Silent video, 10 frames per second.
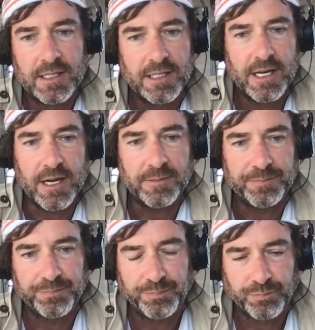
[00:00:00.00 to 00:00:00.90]
You know.
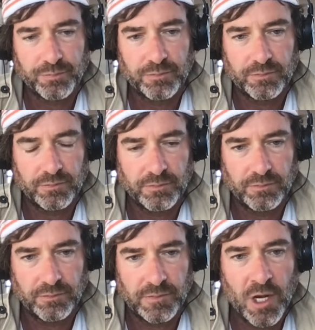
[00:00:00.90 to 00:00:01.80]

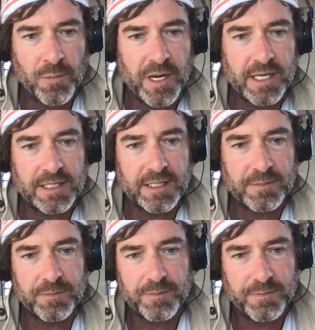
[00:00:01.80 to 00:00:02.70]
Nobody's
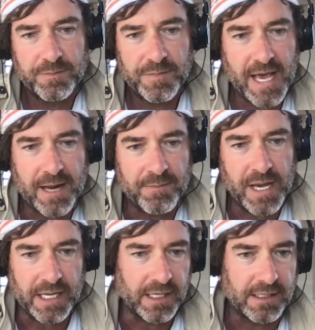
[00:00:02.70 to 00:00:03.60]
that
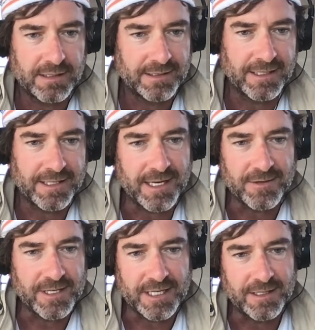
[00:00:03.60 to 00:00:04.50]
mega that they
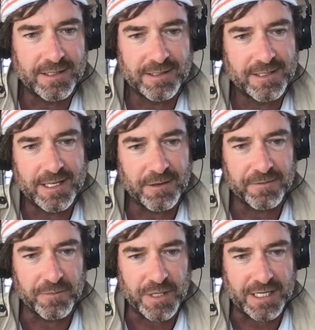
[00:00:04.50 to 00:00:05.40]
don't need to hear exactly. from me.